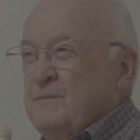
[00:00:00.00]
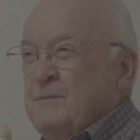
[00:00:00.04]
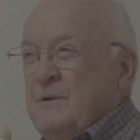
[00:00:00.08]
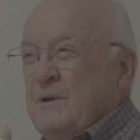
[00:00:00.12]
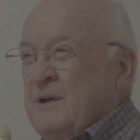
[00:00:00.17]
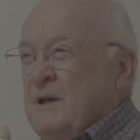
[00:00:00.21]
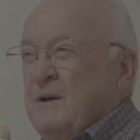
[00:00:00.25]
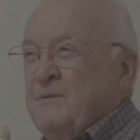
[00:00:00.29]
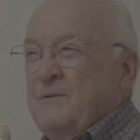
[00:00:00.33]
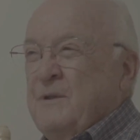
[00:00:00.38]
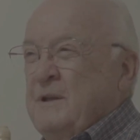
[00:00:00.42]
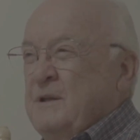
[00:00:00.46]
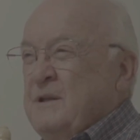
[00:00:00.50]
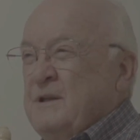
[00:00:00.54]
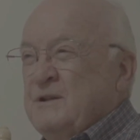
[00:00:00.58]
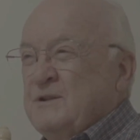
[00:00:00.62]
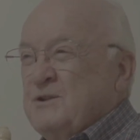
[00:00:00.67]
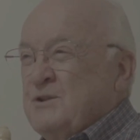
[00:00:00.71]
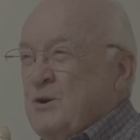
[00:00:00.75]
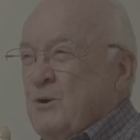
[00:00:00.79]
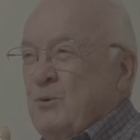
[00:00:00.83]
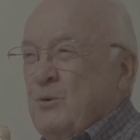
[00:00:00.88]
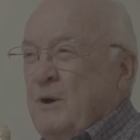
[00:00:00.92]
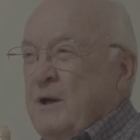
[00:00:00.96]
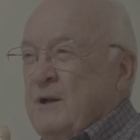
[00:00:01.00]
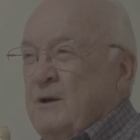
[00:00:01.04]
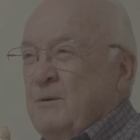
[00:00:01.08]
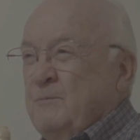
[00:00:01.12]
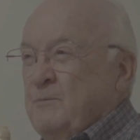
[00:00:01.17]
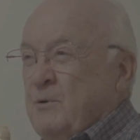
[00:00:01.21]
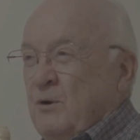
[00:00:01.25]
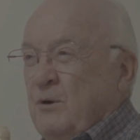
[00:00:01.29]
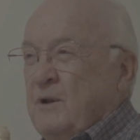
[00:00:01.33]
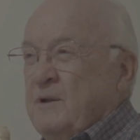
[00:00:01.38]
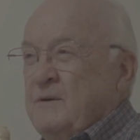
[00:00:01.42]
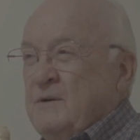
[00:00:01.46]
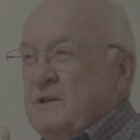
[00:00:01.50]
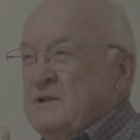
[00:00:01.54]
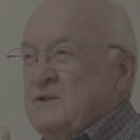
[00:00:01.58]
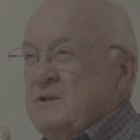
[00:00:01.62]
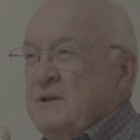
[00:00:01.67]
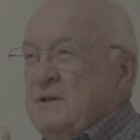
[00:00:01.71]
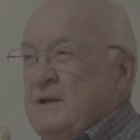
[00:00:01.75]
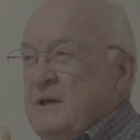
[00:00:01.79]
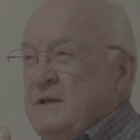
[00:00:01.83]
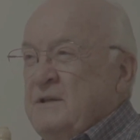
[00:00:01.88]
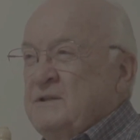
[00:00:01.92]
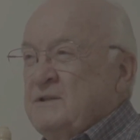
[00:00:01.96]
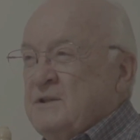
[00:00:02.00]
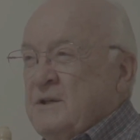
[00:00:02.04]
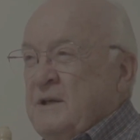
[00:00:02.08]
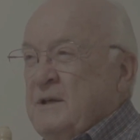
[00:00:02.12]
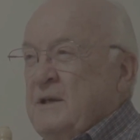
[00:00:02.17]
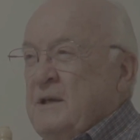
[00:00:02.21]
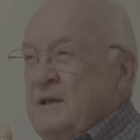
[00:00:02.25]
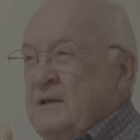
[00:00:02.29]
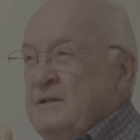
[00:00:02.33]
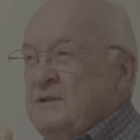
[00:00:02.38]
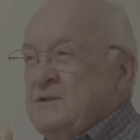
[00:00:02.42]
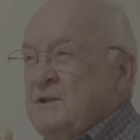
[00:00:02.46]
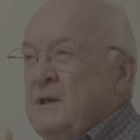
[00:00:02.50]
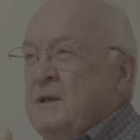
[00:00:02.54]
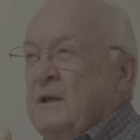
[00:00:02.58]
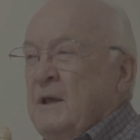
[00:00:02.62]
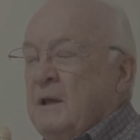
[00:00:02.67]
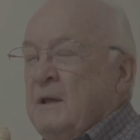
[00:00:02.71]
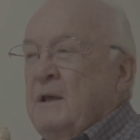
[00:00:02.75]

Nothing is credible in the state's case.